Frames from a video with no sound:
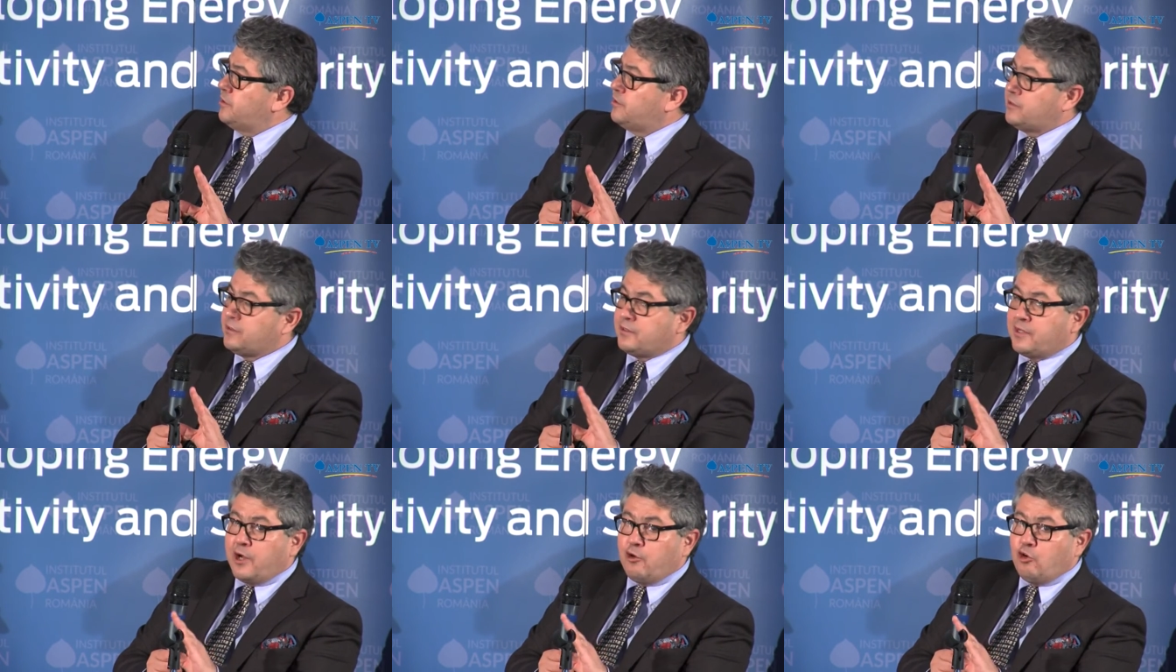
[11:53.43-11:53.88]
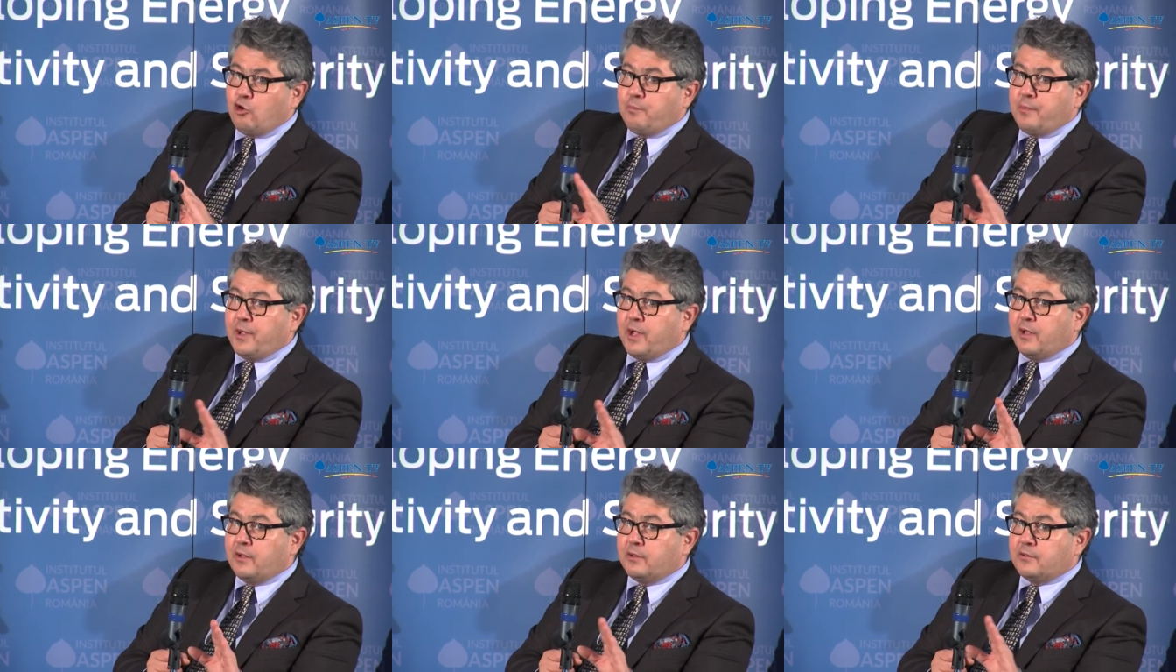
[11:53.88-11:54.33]

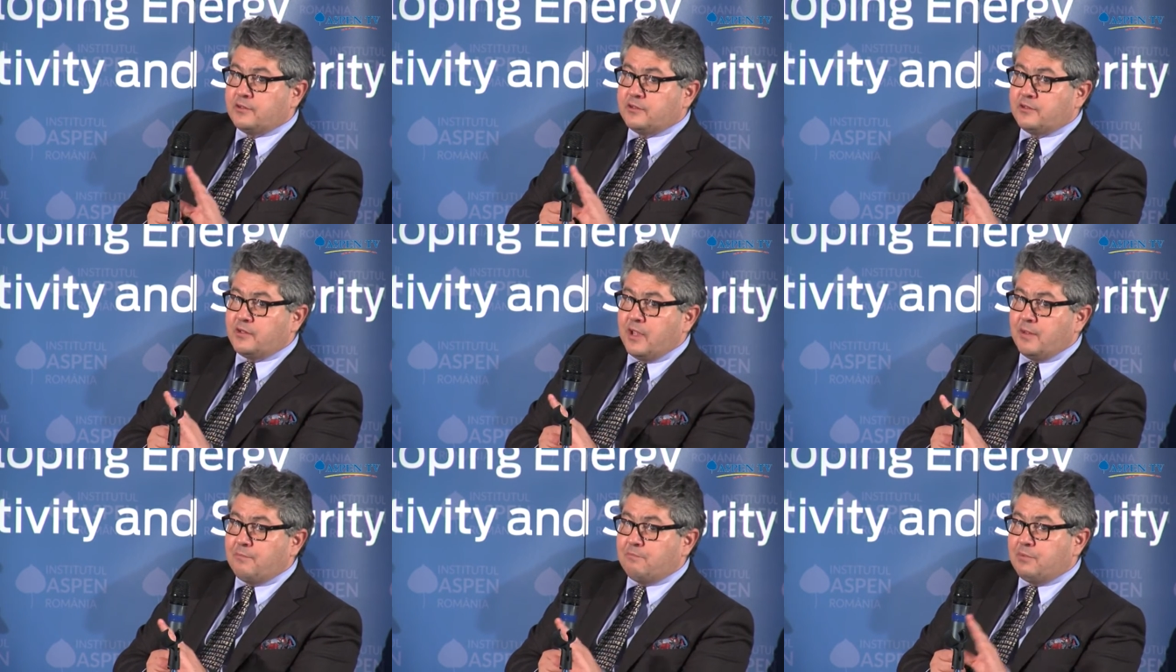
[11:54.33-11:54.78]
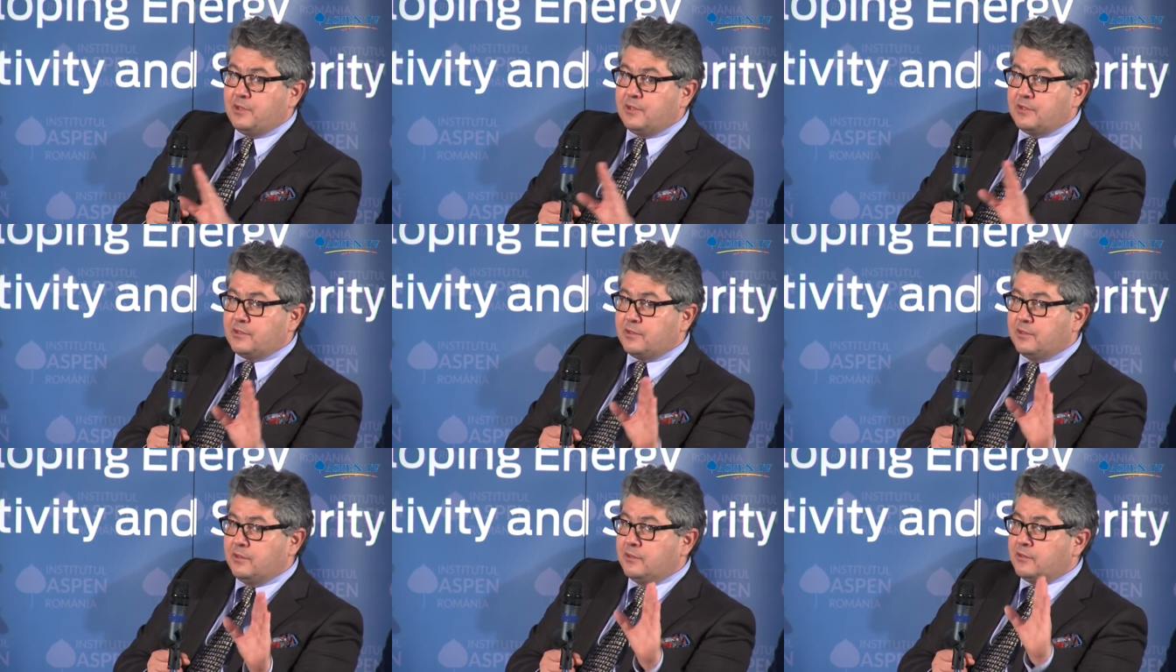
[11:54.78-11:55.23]
Sinopec,
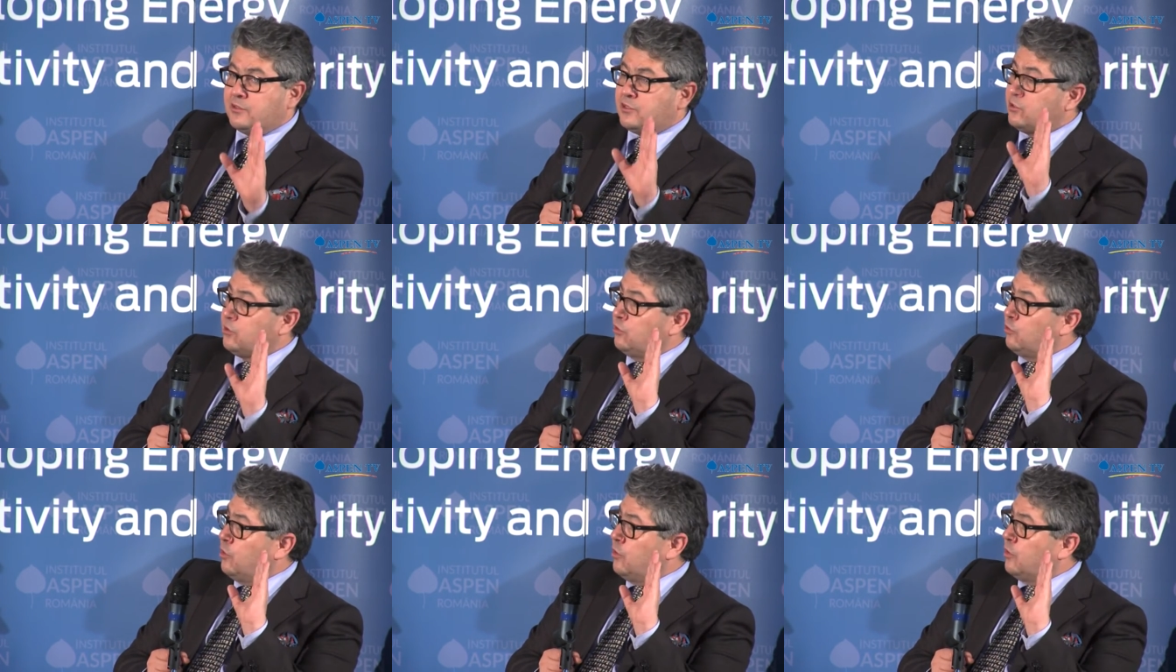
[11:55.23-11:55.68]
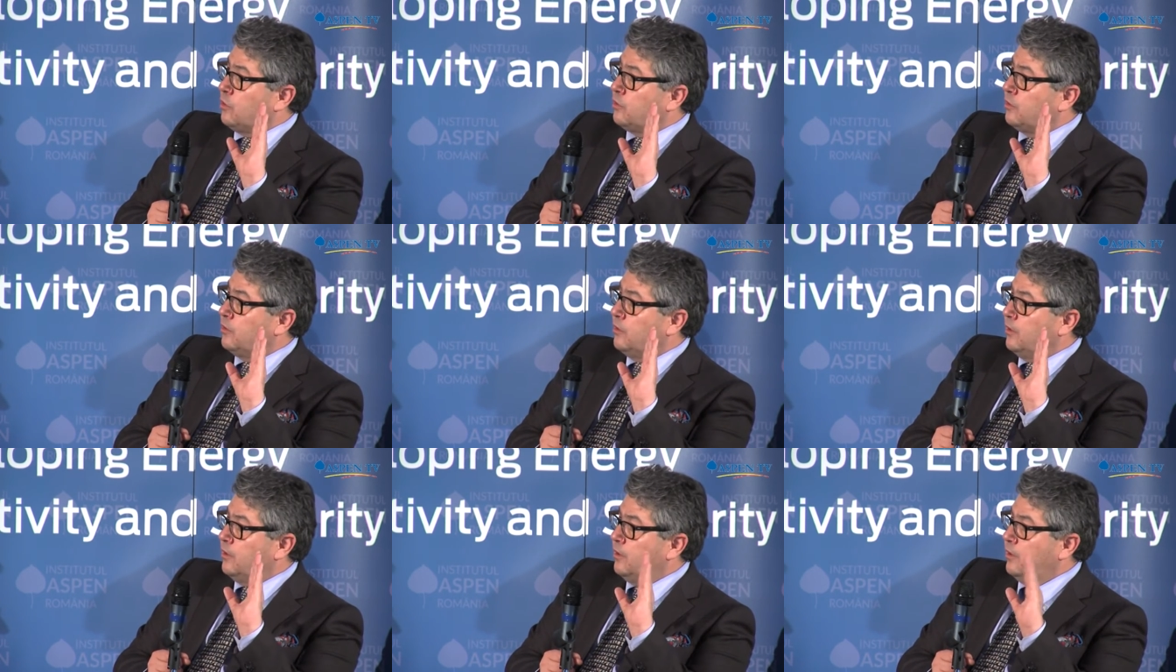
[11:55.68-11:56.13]
CNPC, CNOC,
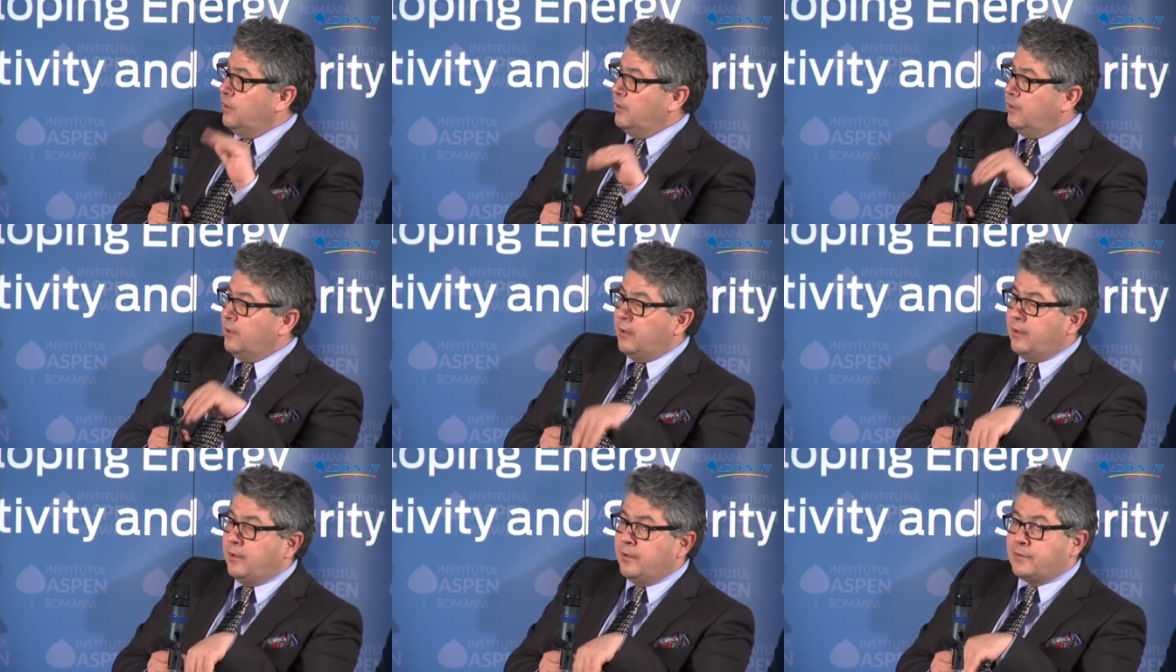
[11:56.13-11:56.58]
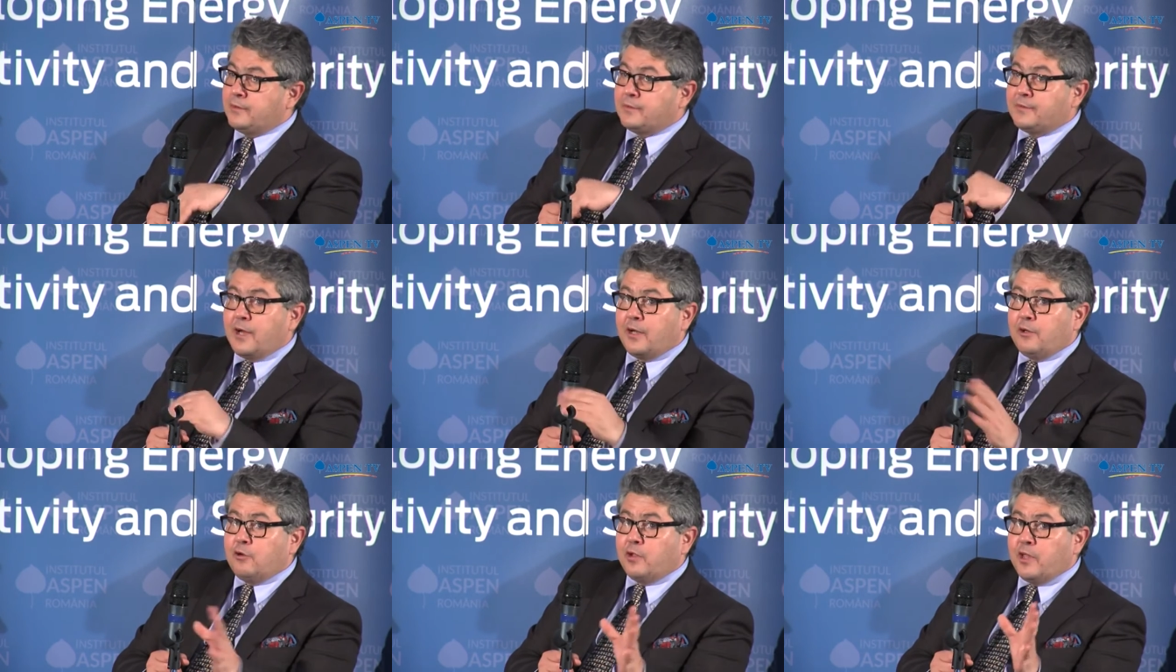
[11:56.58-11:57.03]

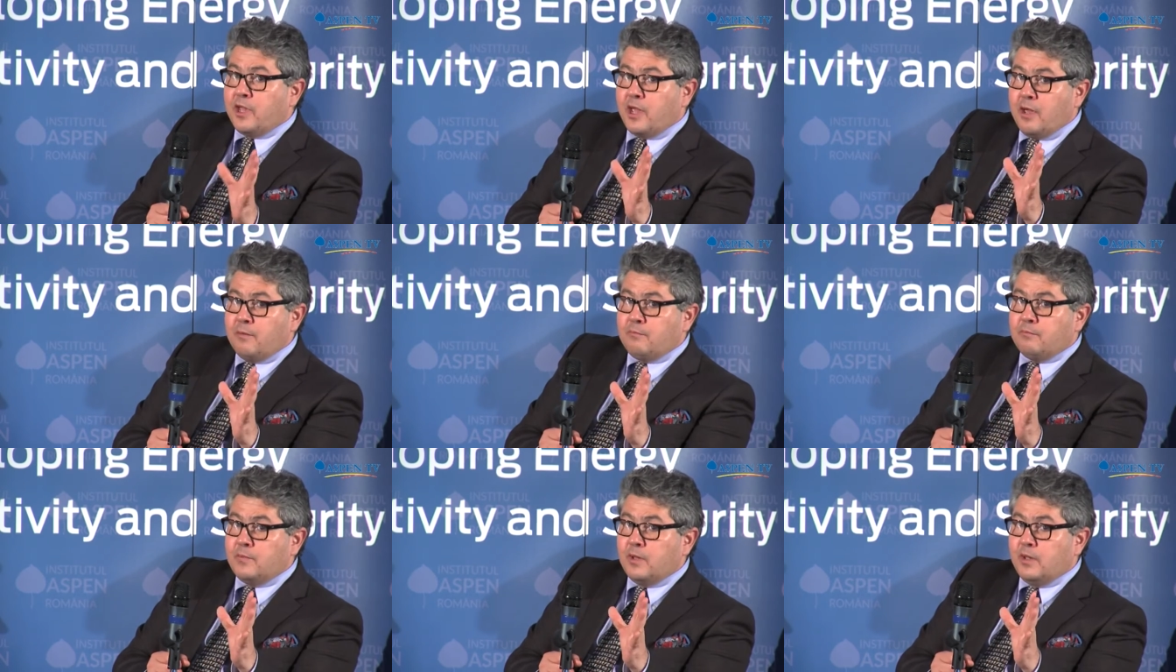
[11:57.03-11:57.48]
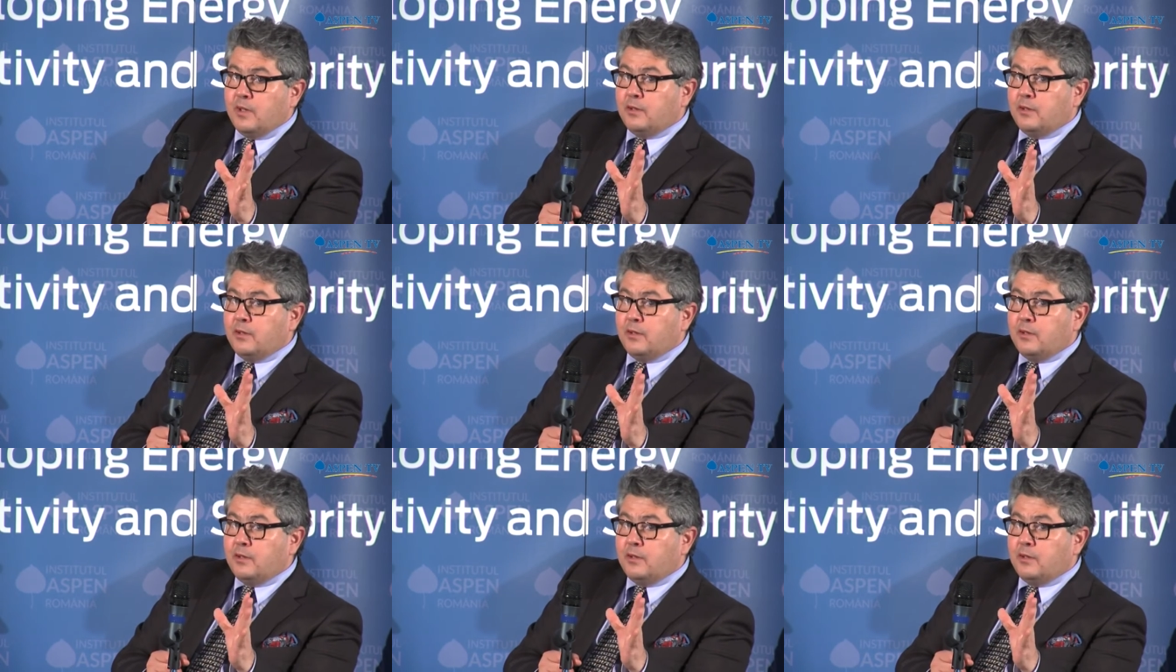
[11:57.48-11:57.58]
Sinochem.